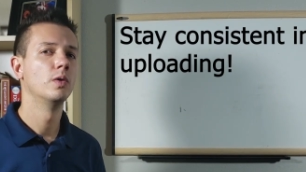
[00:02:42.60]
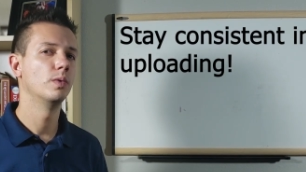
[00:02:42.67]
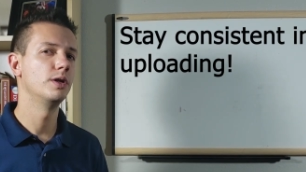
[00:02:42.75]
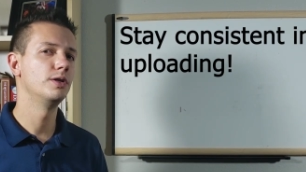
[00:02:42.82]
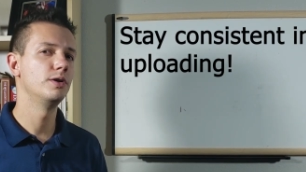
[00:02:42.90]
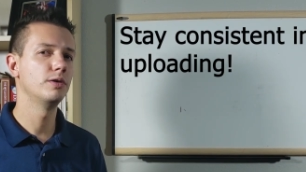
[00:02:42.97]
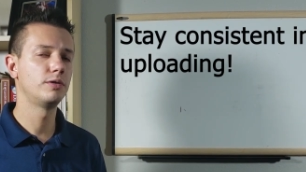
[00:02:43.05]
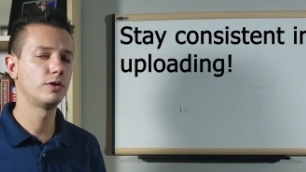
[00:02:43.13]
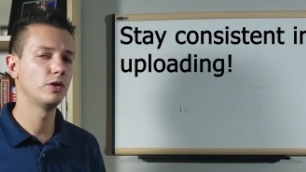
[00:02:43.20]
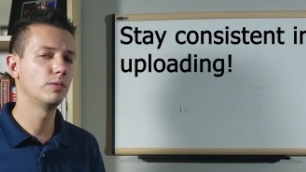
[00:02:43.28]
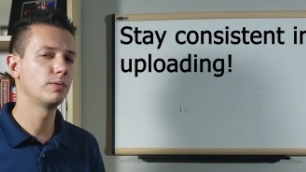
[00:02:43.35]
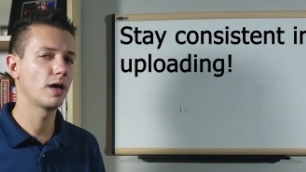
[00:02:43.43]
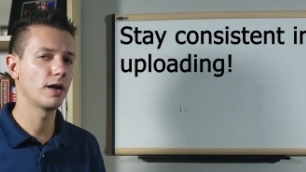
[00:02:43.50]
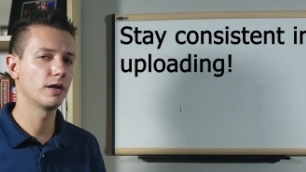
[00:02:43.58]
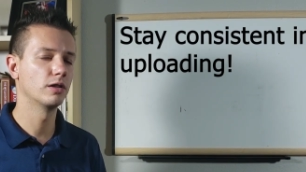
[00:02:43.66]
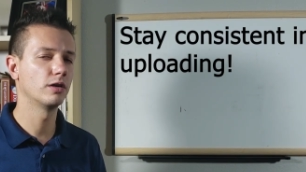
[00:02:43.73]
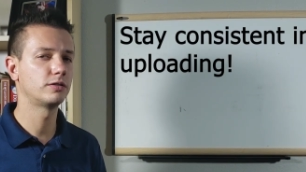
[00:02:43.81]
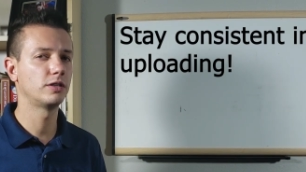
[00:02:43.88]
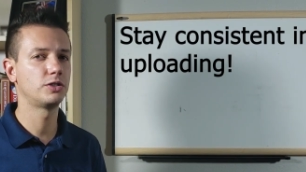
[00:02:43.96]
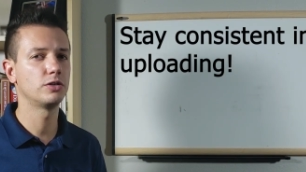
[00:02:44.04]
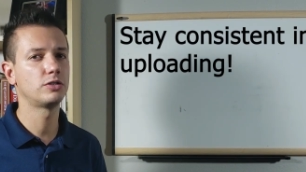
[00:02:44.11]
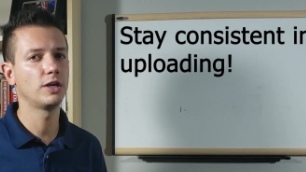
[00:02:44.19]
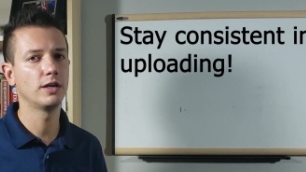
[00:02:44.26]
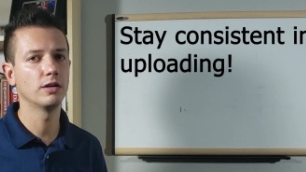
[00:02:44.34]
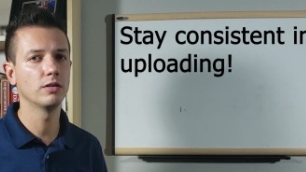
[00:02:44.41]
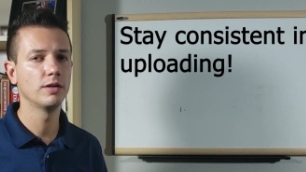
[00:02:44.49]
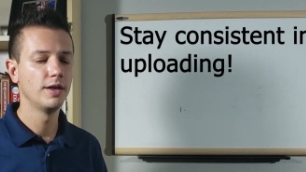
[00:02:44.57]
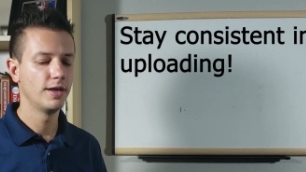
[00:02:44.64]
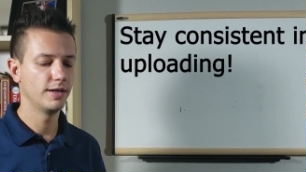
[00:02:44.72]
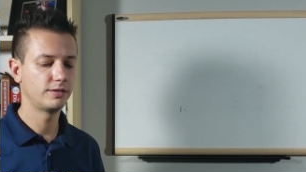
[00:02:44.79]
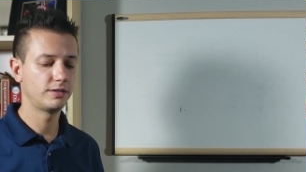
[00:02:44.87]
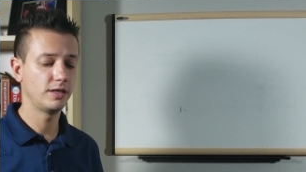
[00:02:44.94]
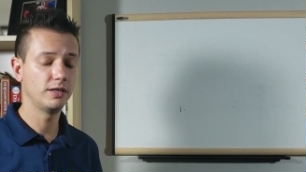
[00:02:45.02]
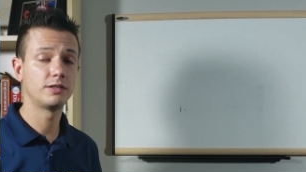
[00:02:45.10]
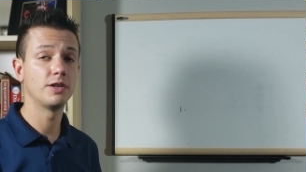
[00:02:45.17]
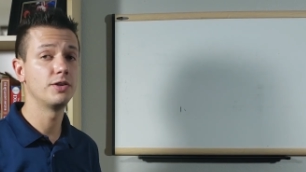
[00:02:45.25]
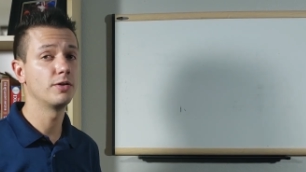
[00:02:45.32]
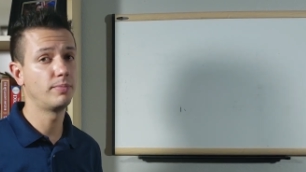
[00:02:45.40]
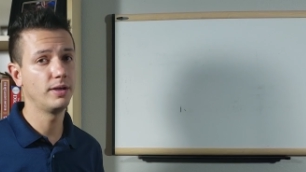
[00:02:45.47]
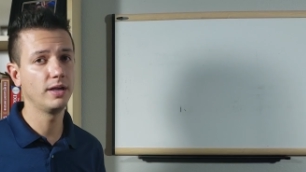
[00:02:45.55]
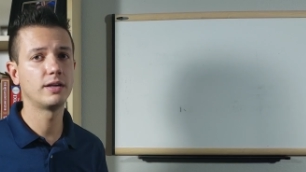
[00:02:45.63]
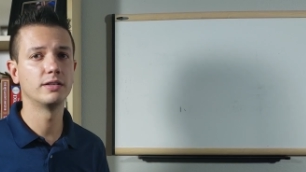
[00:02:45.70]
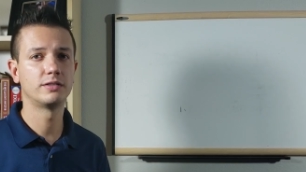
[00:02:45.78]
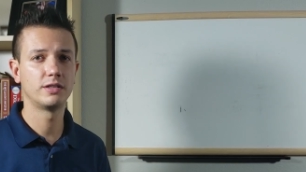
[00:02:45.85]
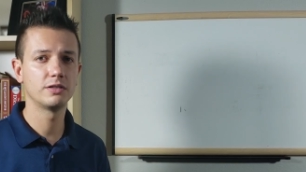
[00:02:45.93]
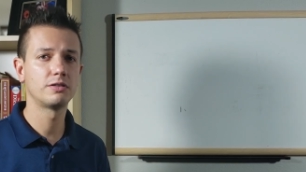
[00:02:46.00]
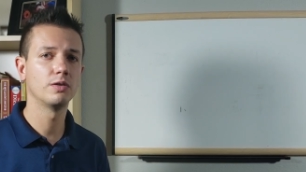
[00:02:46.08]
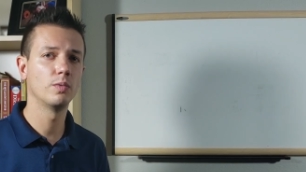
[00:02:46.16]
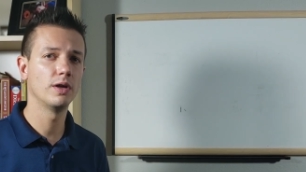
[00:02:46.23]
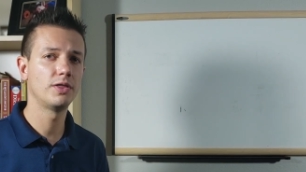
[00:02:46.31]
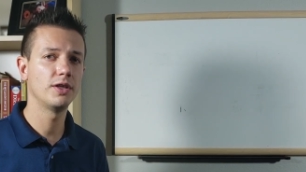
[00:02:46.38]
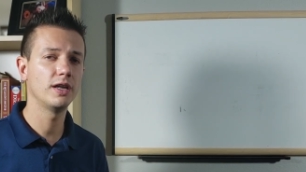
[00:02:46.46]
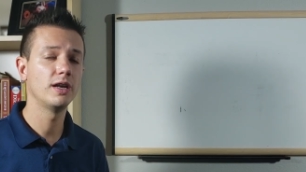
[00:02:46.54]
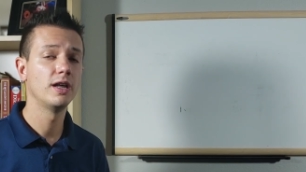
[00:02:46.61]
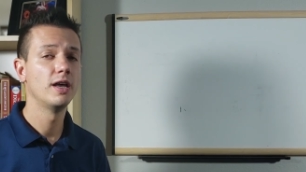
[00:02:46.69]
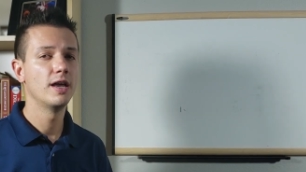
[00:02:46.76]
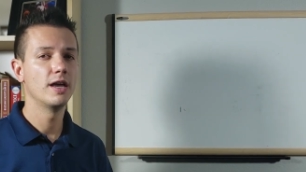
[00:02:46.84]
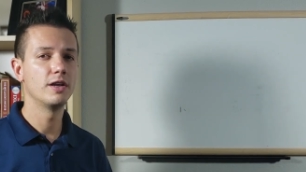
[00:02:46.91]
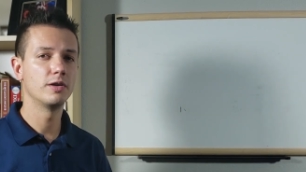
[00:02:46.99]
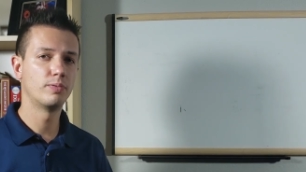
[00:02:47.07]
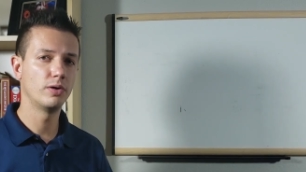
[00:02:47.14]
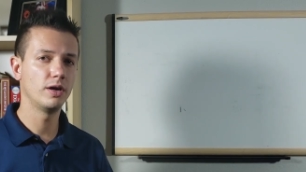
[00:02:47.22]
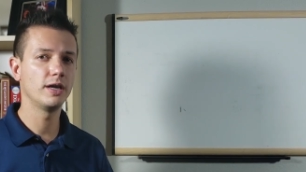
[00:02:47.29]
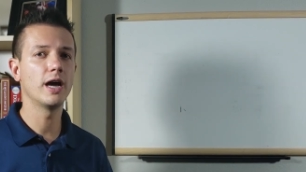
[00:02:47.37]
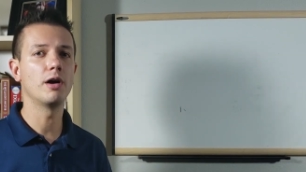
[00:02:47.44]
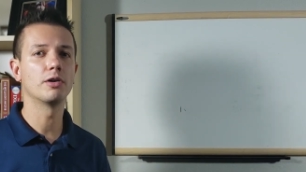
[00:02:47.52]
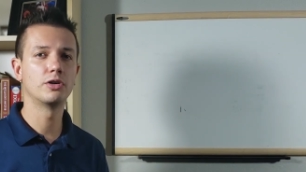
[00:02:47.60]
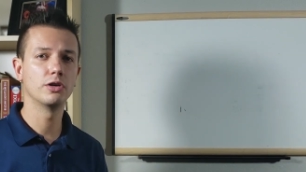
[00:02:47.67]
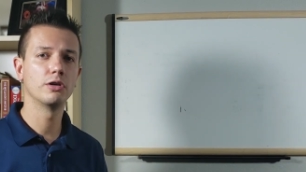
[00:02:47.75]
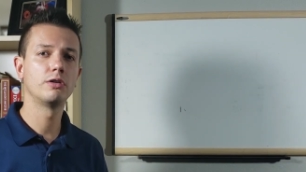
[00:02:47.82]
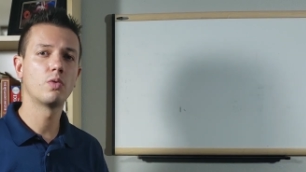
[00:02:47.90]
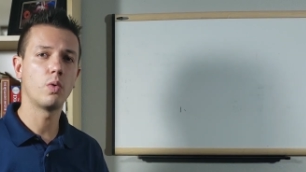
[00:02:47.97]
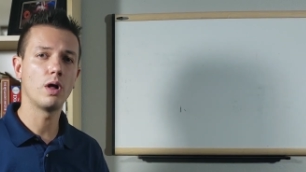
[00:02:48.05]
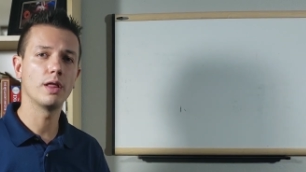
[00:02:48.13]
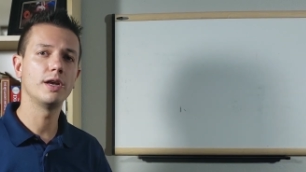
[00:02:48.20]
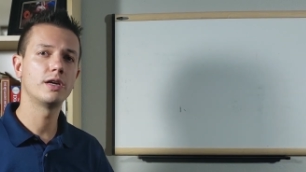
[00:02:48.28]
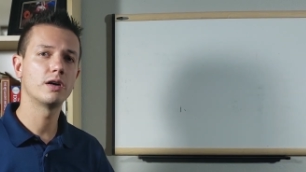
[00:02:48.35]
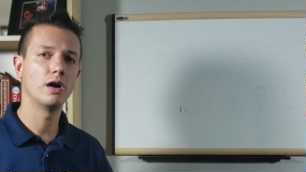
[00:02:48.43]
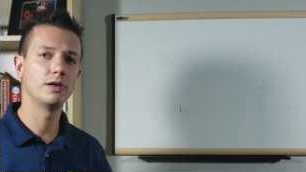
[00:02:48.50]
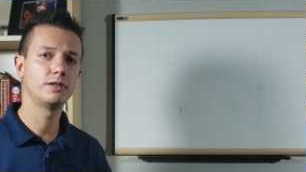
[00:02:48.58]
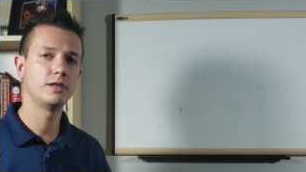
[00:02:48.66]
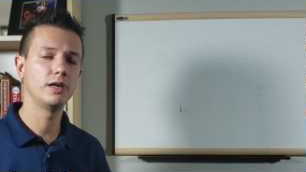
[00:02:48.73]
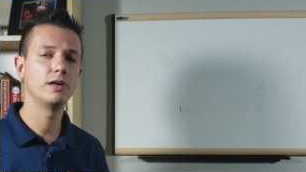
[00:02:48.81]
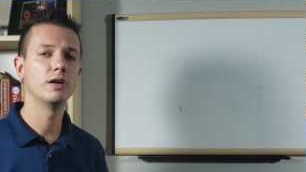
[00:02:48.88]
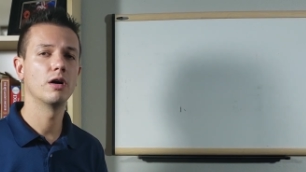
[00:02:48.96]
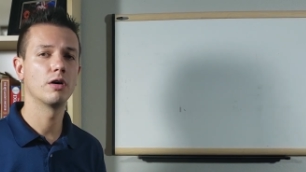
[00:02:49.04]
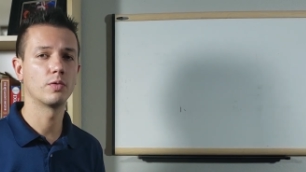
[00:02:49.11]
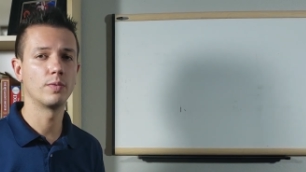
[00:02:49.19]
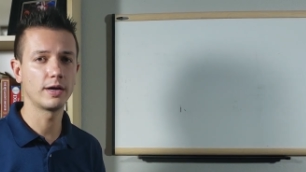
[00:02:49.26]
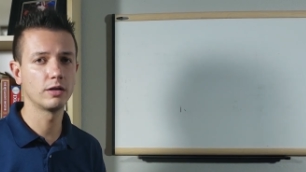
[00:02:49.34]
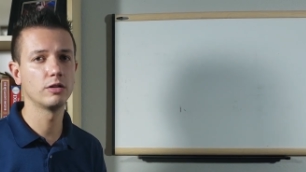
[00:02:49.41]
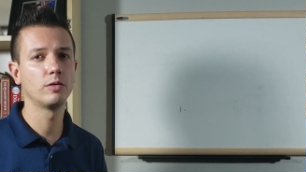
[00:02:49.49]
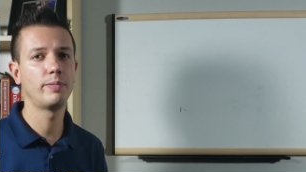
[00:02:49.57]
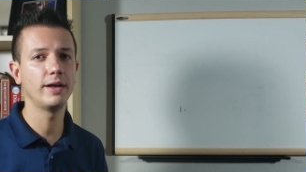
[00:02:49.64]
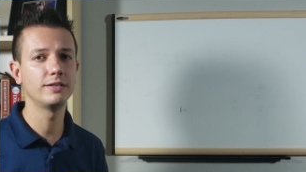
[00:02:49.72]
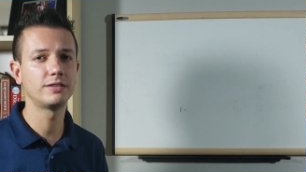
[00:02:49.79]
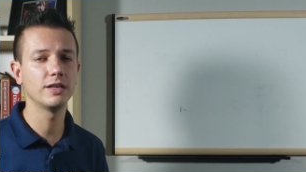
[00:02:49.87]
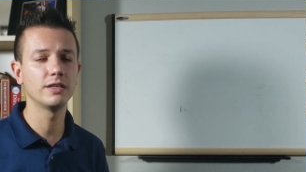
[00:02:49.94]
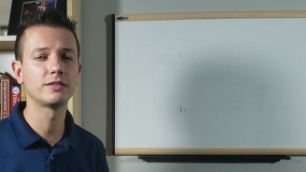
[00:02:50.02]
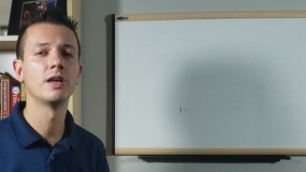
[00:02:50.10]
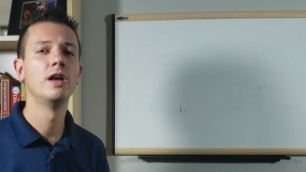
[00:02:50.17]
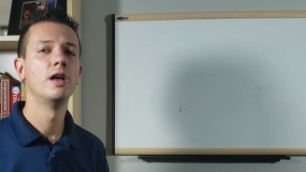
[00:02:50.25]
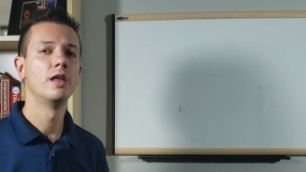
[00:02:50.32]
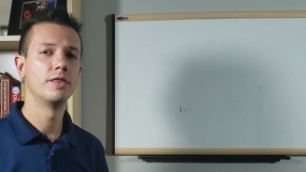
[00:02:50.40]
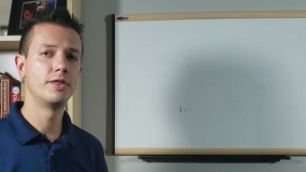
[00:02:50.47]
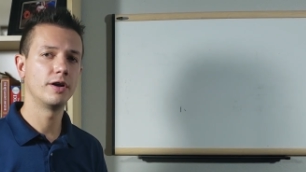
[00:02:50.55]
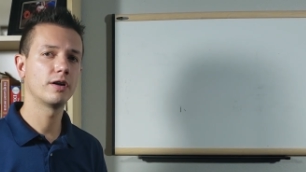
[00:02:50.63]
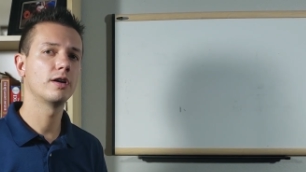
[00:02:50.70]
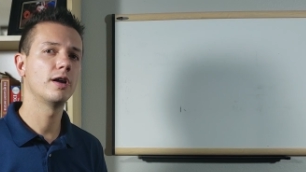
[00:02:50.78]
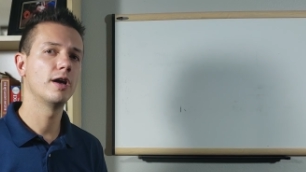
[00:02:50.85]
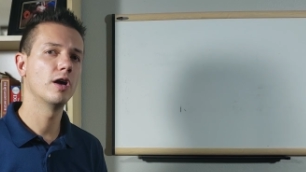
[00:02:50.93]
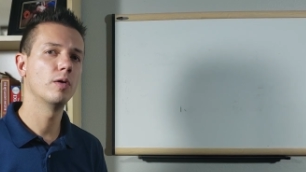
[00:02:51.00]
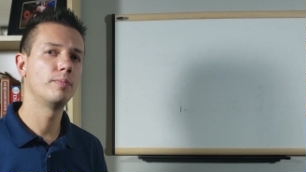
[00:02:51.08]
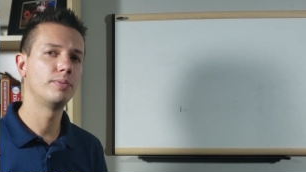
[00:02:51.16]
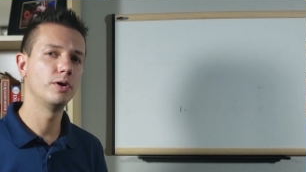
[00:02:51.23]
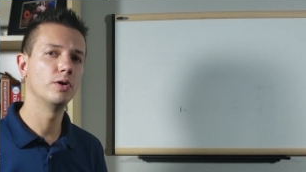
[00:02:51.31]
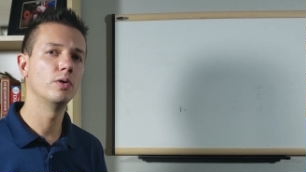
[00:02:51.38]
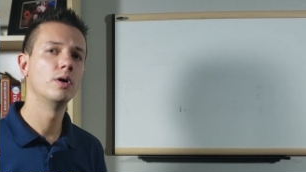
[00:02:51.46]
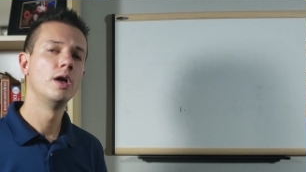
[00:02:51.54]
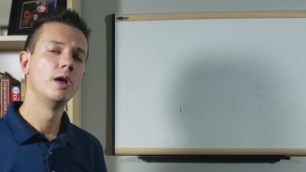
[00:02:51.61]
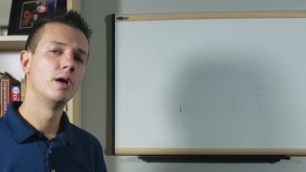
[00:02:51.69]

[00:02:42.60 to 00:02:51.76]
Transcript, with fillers: When YouTube kind of looks at your channel and sees that you're being consistent with it and you're putting out good quality content on a regular basis, they're gonna help you